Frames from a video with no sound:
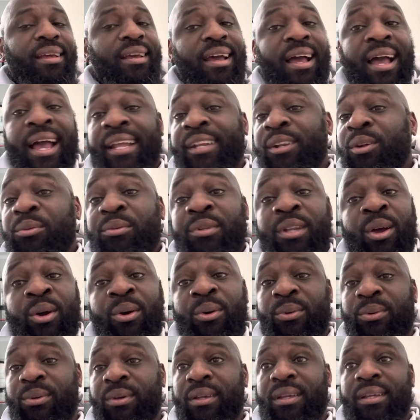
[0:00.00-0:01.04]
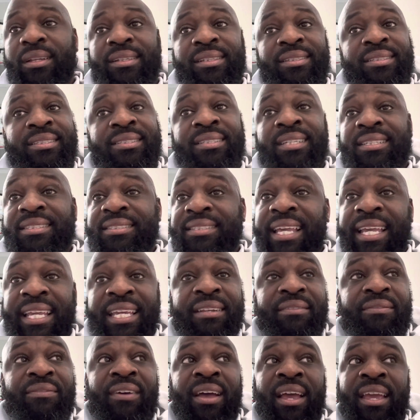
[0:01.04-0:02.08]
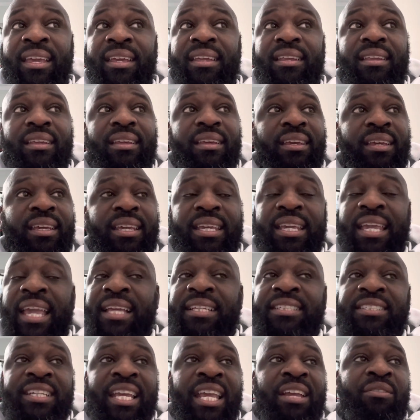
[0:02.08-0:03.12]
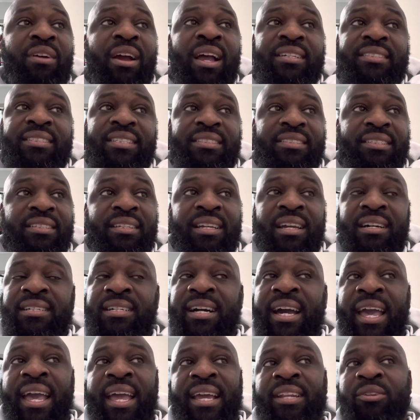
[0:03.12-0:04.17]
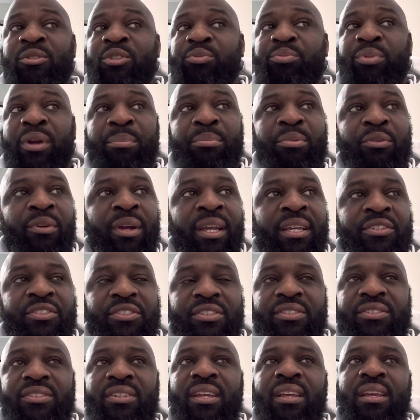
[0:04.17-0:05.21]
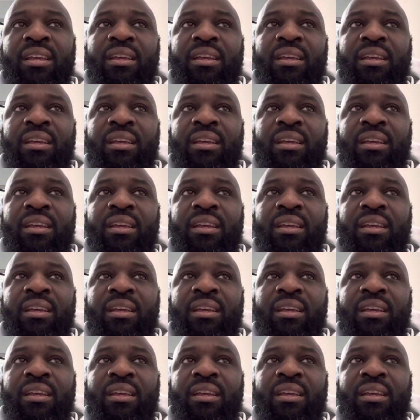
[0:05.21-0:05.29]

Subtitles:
I don't know. This is their second fight. He had J-Rock since a young lad. It was preparations.